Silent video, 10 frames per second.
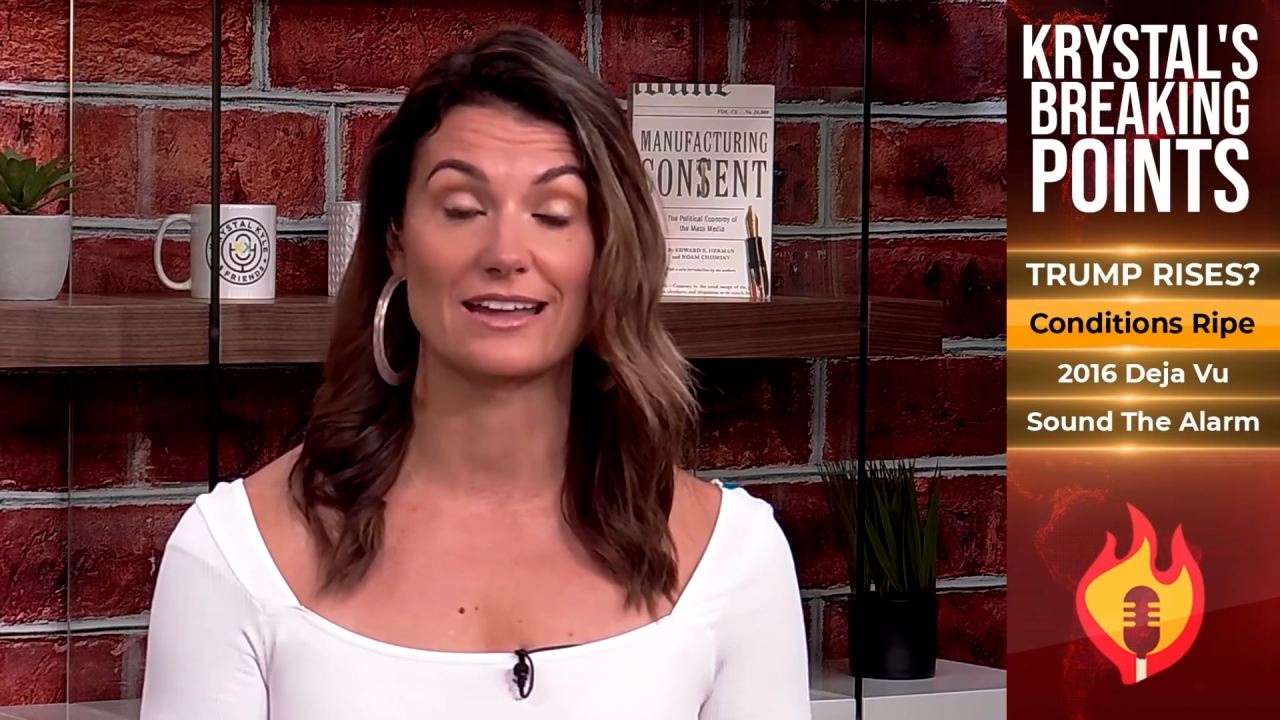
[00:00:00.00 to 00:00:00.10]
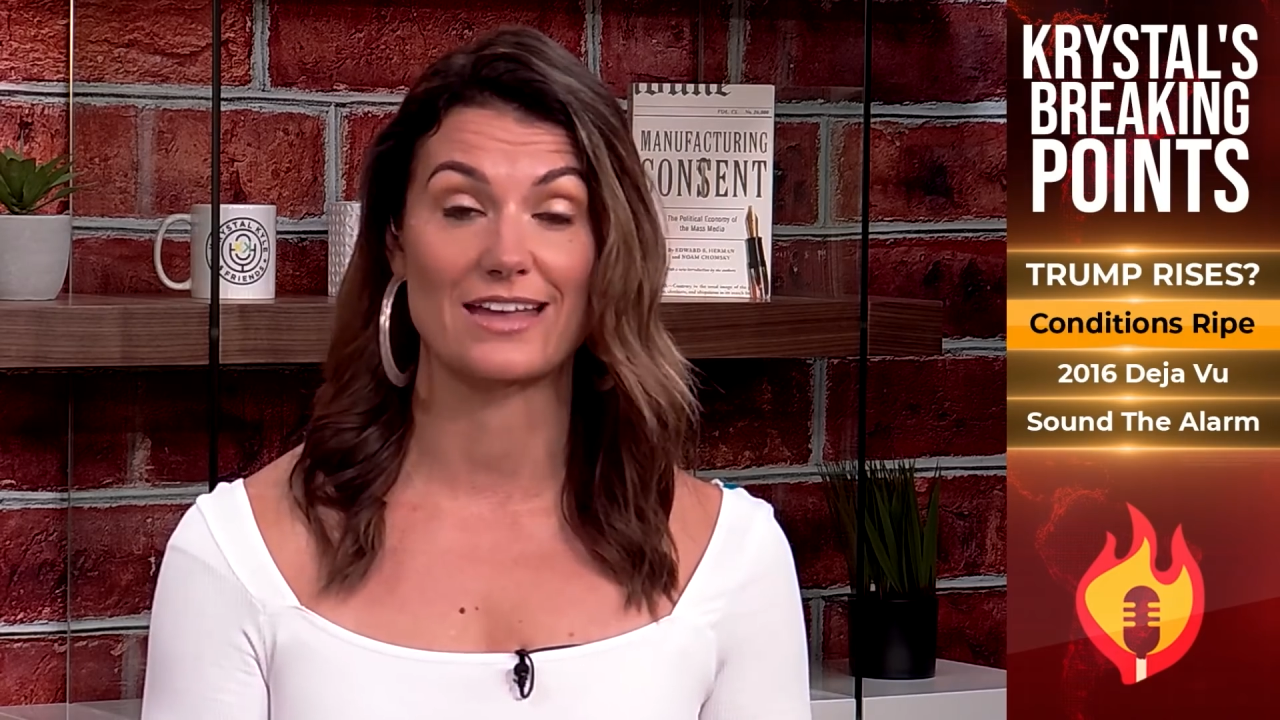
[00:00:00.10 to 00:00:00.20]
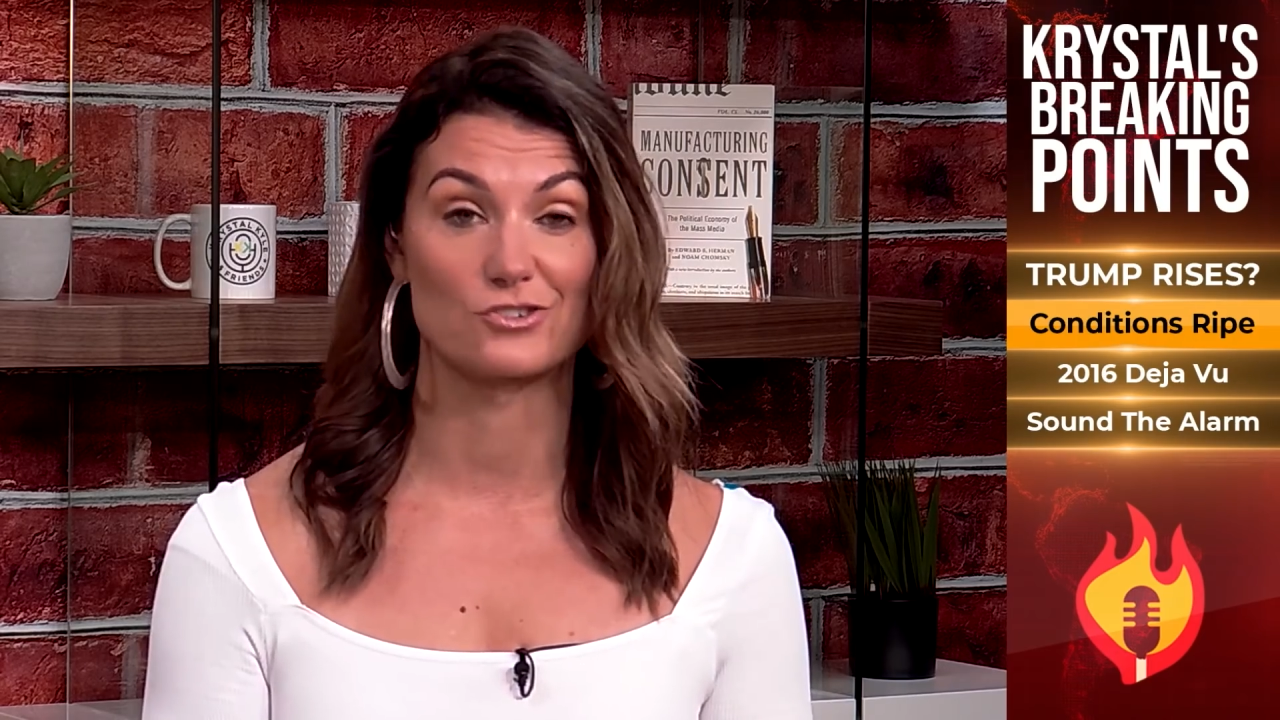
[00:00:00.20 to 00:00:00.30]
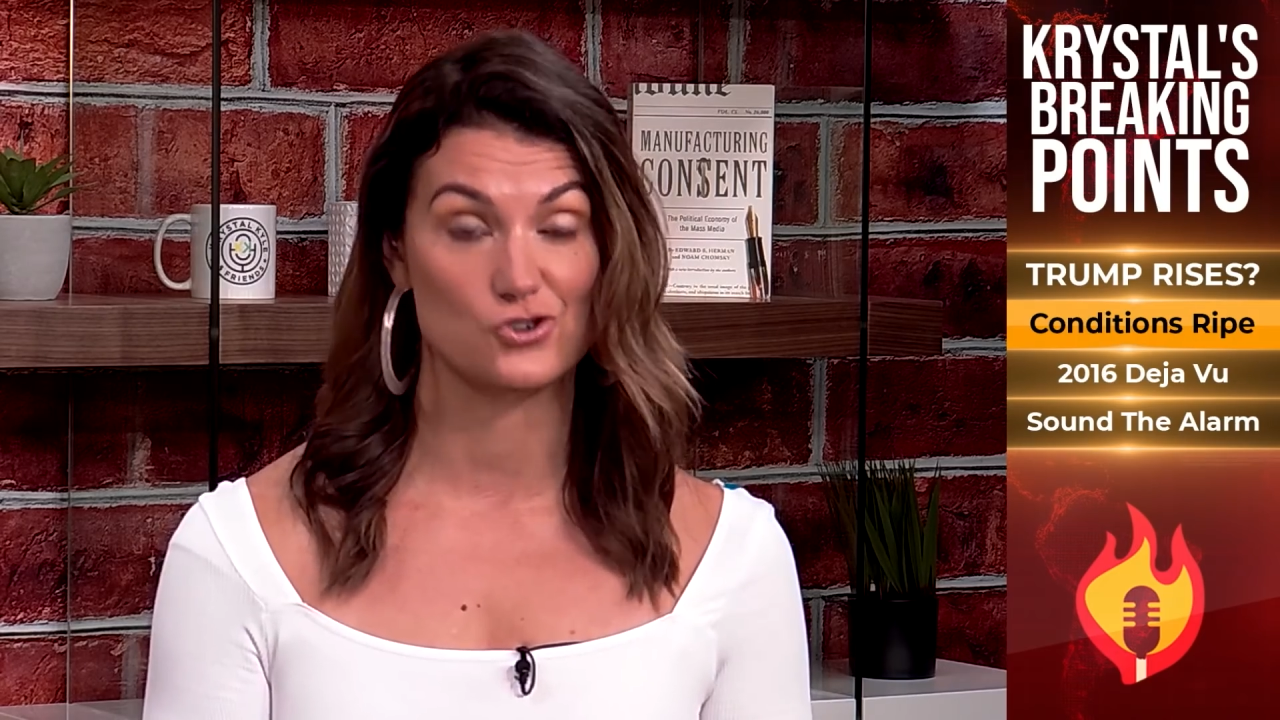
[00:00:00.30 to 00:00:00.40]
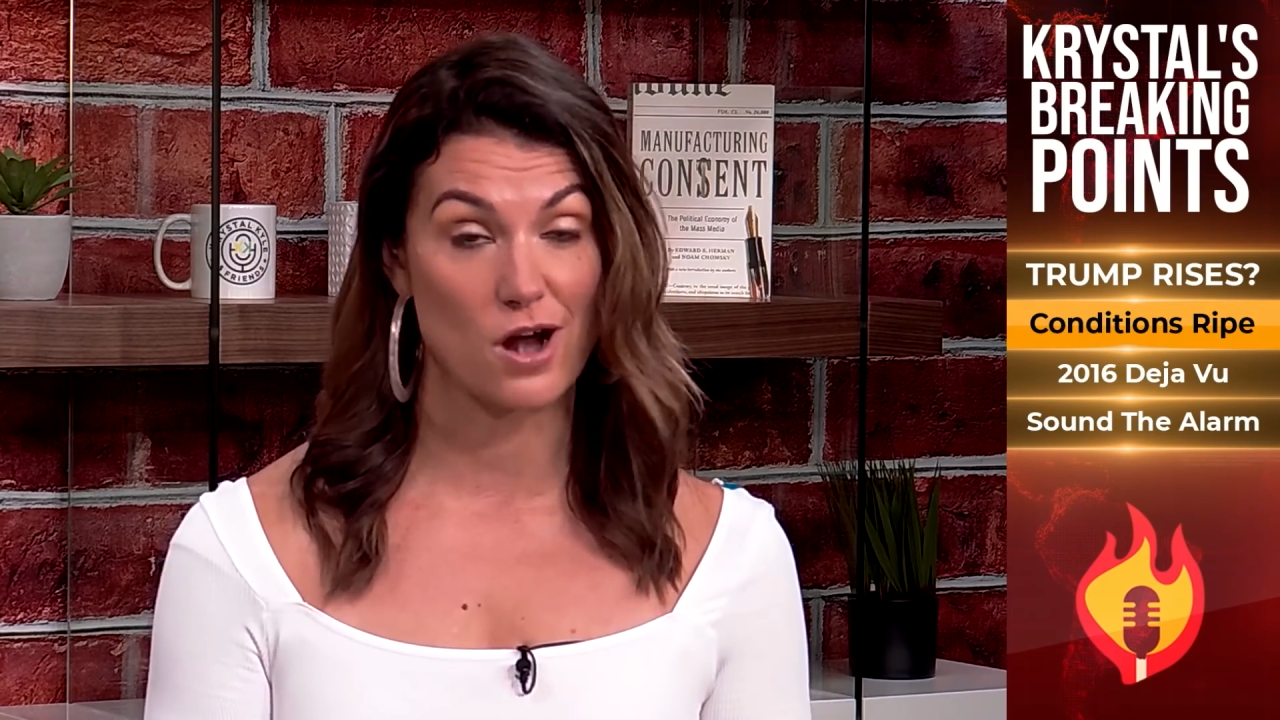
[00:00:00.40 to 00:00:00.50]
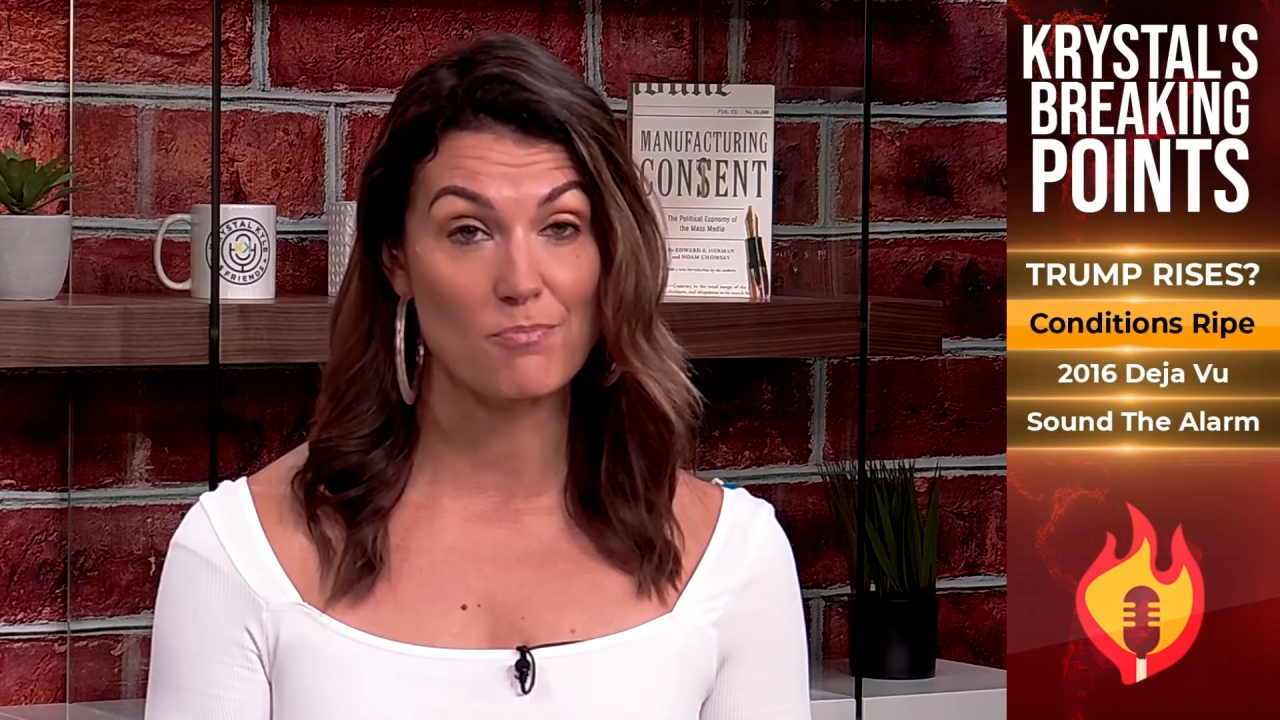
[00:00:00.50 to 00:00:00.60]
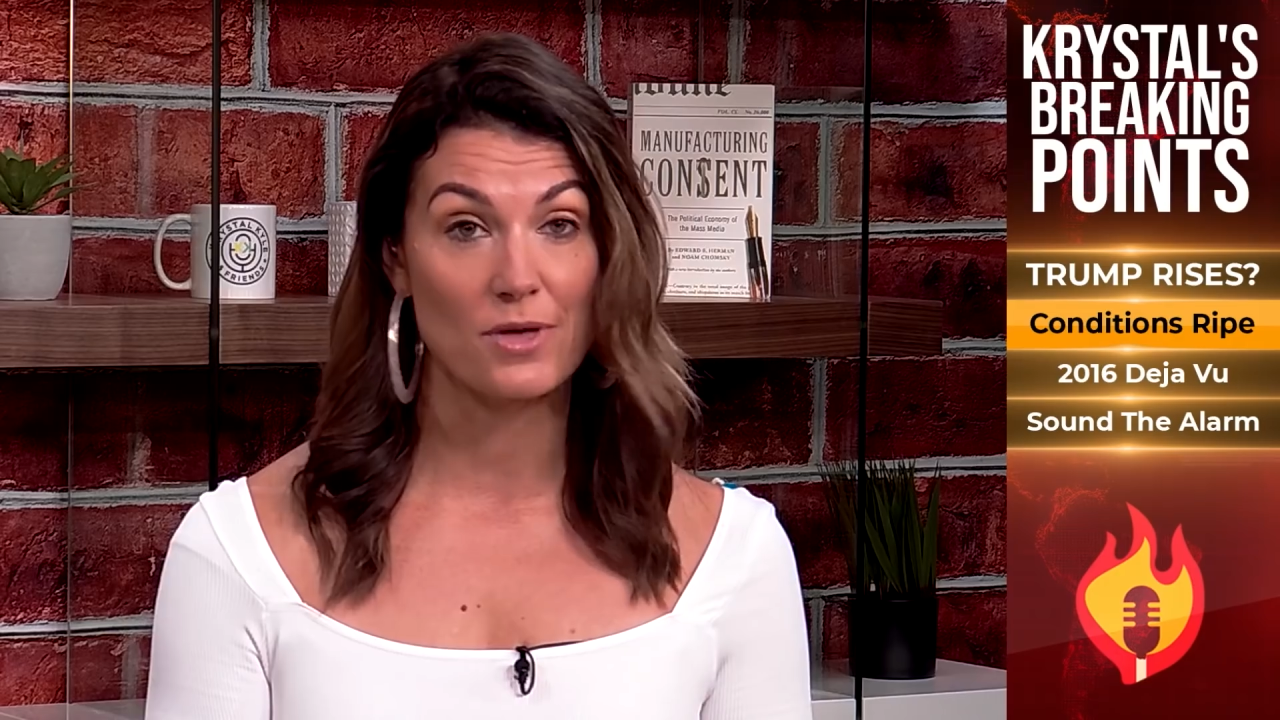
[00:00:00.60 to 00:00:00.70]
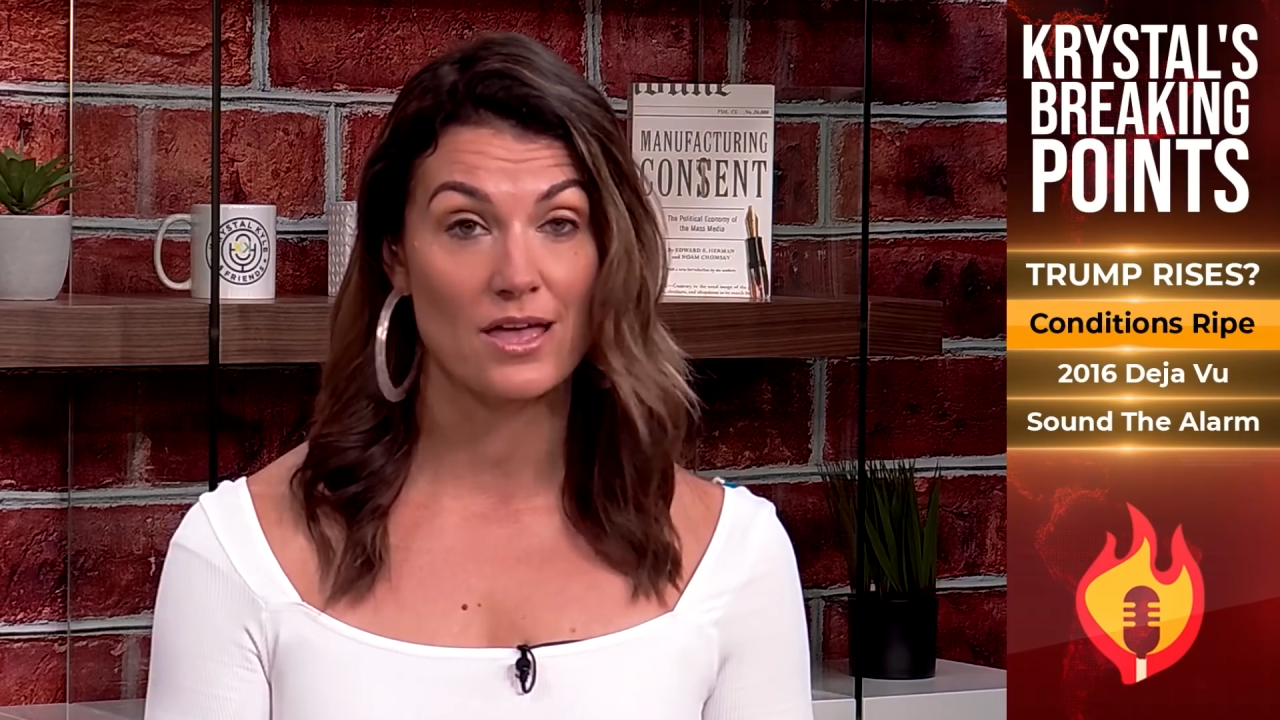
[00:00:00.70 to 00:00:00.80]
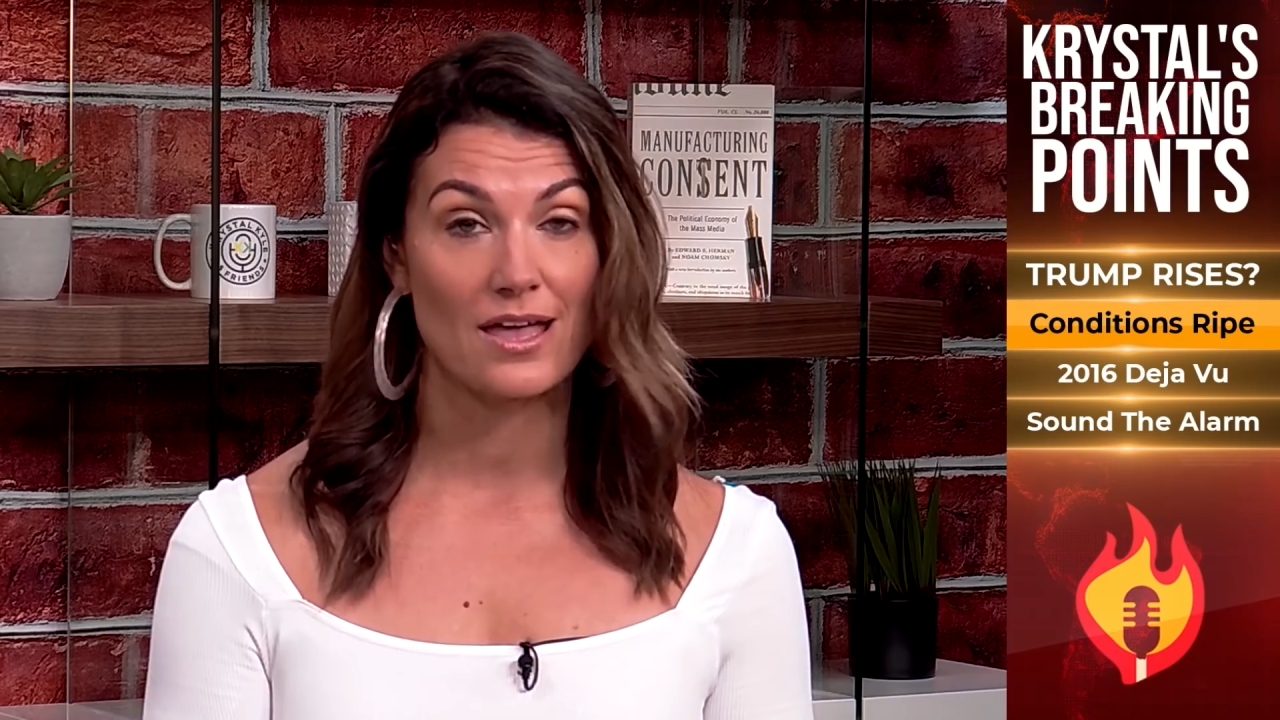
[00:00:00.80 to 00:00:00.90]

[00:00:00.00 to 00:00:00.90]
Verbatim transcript: and Trump